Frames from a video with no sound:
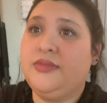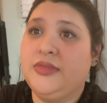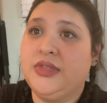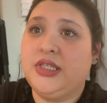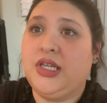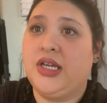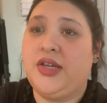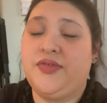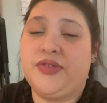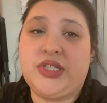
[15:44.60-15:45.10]

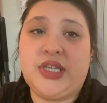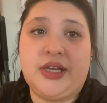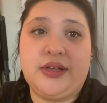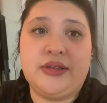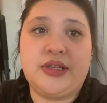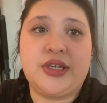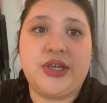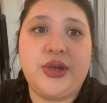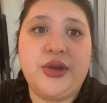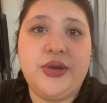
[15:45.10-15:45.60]
of
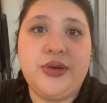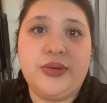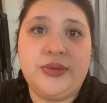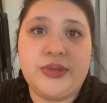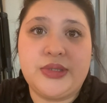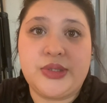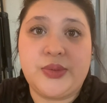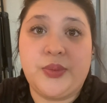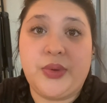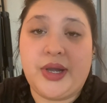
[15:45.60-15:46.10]
telling who
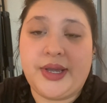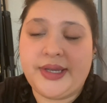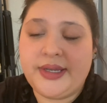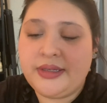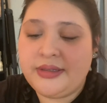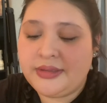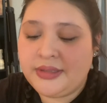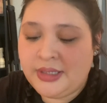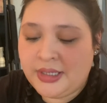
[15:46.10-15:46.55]
is what,